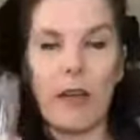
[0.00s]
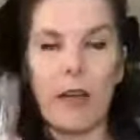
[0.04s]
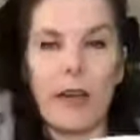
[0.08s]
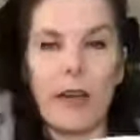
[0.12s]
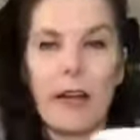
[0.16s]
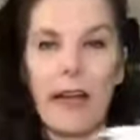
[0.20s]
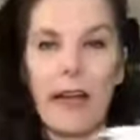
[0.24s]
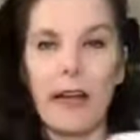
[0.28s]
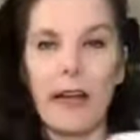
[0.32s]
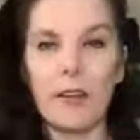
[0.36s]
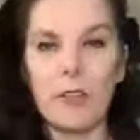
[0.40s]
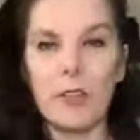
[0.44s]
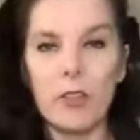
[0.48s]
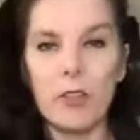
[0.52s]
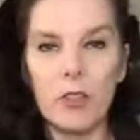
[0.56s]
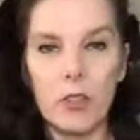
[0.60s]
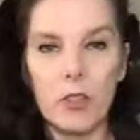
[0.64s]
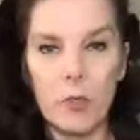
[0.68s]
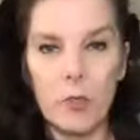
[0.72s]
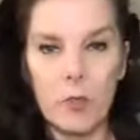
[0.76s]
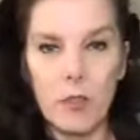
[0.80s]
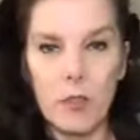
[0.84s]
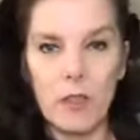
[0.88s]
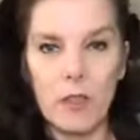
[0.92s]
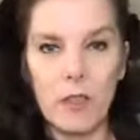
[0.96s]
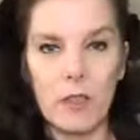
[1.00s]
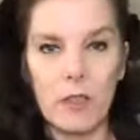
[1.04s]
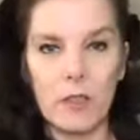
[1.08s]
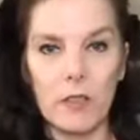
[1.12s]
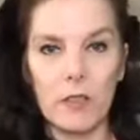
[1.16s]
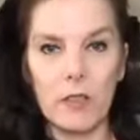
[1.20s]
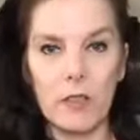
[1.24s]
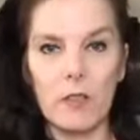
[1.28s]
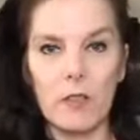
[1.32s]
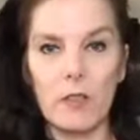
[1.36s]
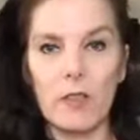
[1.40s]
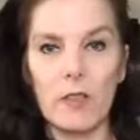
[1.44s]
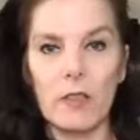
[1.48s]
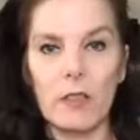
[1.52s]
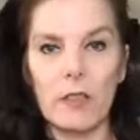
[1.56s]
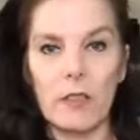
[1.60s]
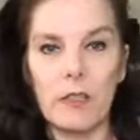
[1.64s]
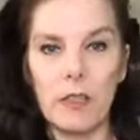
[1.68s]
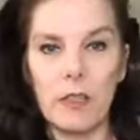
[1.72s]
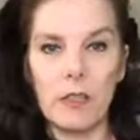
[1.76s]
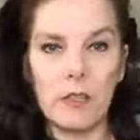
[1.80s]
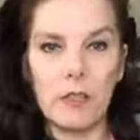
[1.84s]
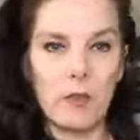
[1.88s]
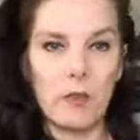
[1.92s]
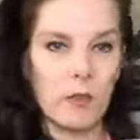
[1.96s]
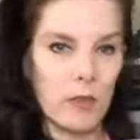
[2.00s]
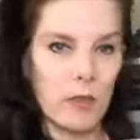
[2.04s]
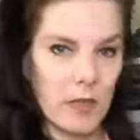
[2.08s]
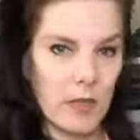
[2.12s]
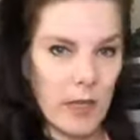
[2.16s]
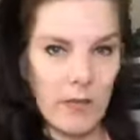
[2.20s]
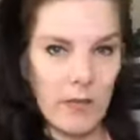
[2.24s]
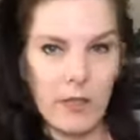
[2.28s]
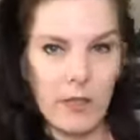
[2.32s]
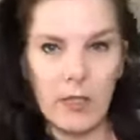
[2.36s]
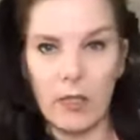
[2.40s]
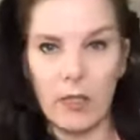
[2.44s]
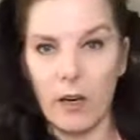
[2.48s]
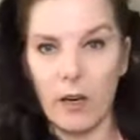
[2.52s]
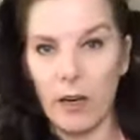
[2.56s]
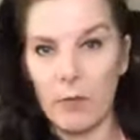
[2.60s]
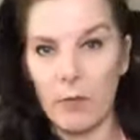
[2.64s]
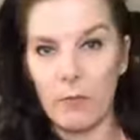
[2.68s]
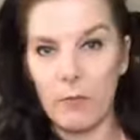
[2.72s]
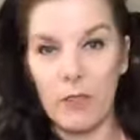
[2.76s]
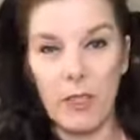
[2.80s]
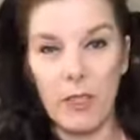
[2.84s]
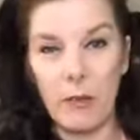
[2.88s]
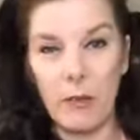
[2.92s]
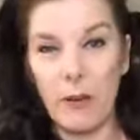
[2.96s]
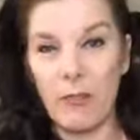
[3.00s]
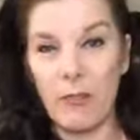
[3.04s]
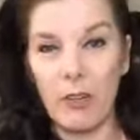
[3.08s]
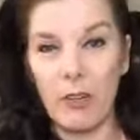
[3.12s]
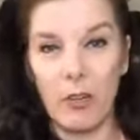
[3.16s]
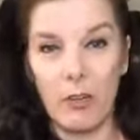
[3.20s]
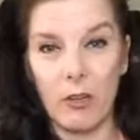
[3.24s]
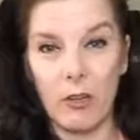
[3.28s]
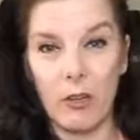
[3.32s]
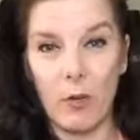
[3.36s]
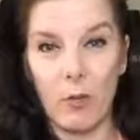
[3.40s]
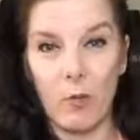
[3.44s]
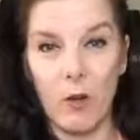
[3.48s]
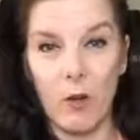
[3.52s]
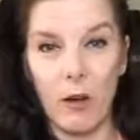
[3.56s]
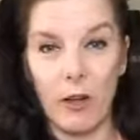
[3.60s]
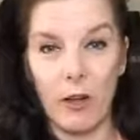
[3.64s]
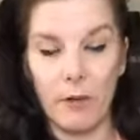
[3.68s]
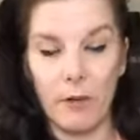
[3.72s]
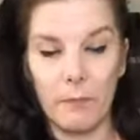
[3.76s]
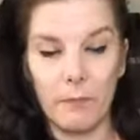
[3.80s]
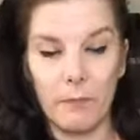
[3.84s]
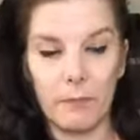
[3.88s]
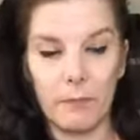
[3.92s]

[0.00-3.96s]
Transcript: And as you're doing this, you do this six or seven times, however long you want.